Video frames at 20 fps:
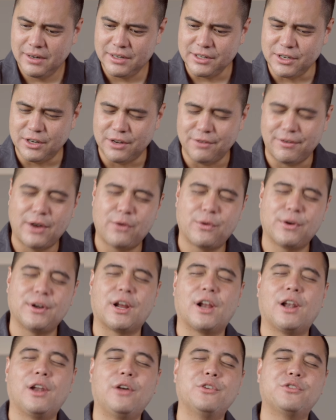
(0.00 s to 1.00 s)
if I were to
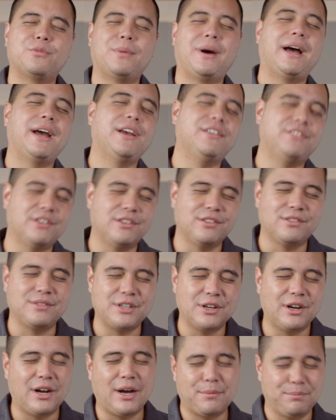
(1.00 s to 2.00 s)
close my eyes and,
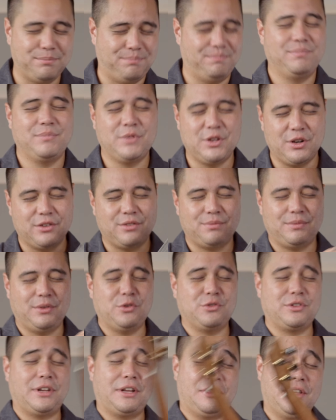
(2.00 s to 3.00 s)
it
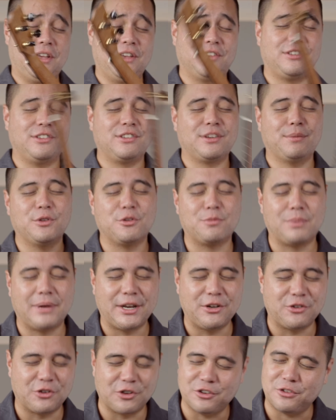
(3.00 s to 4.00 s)
was like this and someone's
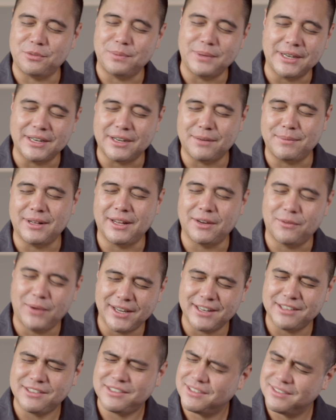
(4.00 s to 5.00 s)
playing towards me, and I'll be like,
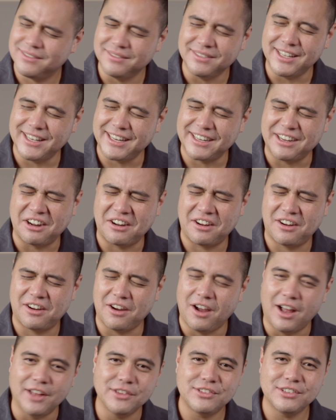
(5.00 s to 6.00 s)
wow, is that like a
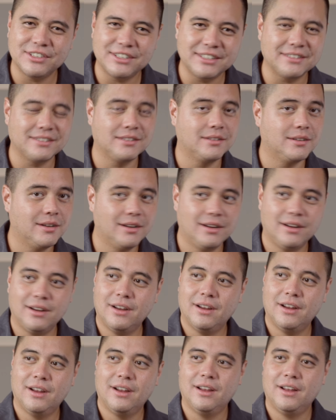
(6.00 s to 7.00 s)
concert?
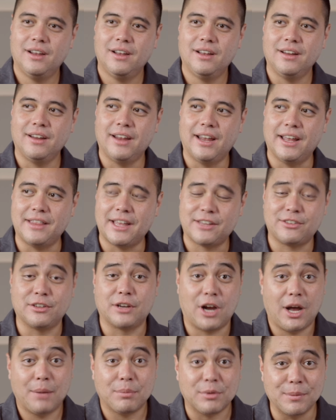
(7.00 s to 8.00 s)
And that's a
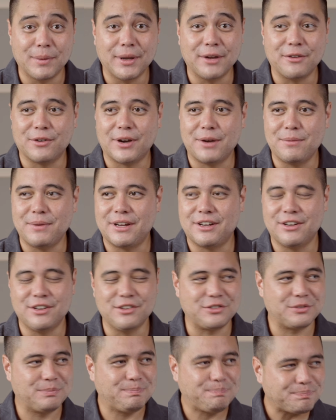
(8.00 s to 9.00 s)
compliment, right?
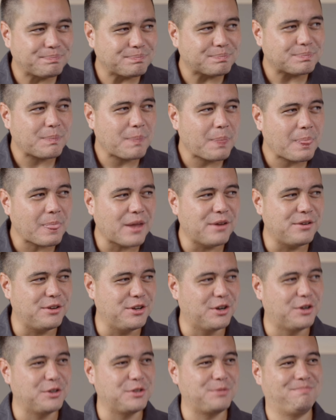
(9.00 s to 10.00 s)
Because,
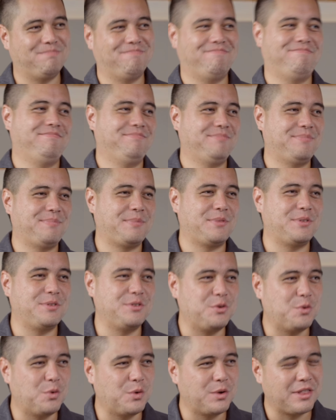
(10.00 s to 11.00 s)

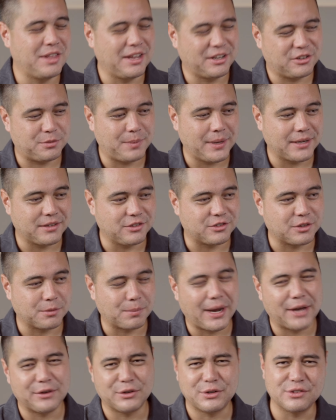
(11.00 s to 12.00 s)
you wouldn't expect a
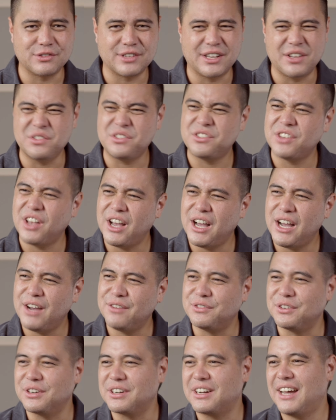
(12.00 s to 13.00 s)
soprano to sound
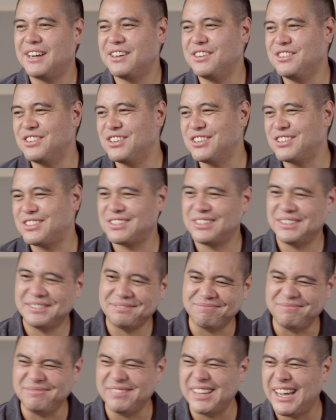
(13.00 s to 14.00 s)
soft or kind of just
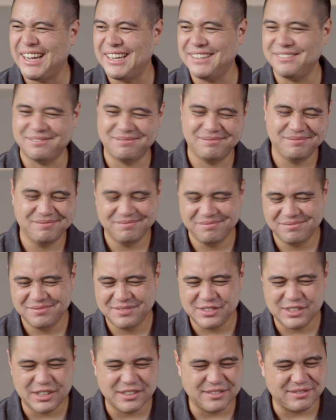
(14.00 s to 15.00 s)

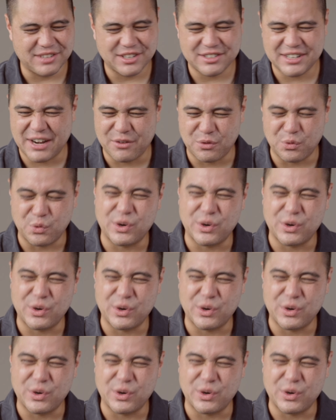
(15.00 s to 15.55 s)
doesn't have